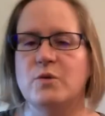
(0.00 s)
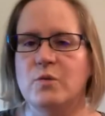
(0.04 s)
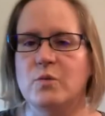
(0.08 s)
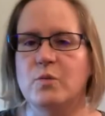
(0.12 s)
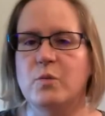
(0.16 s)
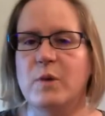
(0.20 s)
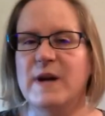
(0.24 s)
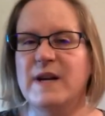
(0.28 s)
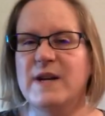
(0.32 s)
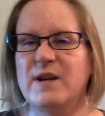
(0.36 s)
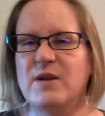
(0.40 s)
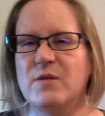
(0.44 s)

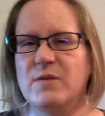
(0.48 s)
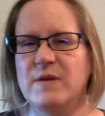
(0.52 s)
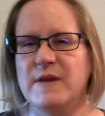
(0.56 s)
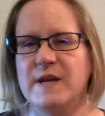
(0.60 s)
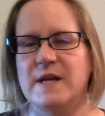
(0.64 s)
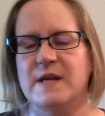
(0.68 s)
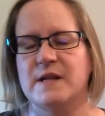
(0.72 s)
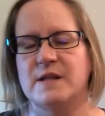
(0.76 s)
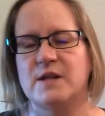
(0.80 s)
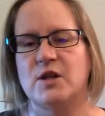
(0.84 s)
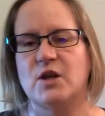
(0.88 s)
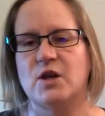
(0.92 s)
what do you
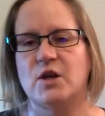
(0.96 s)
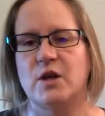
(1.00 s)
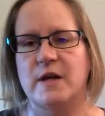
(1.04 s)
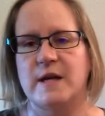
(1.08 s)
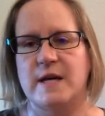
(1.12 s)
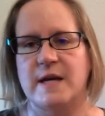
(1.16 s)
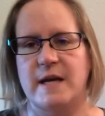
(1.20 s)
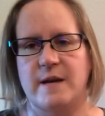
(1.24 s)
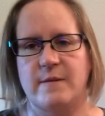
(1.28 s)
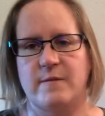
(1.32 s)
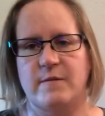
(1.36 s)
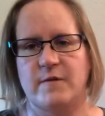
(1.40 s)
think is a good
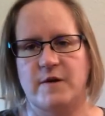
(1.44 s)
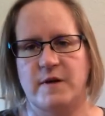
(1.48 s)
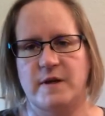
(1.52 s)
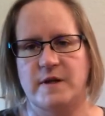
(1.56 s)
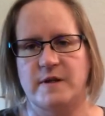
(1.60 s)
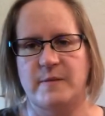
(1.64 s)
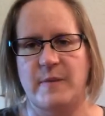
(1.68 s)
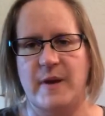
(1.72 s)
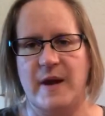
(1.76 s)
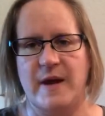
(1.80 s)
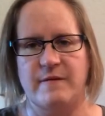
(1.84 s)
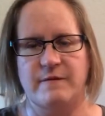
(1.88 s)
name for his
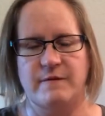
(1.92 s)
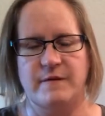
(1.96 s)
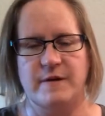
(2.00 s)
pet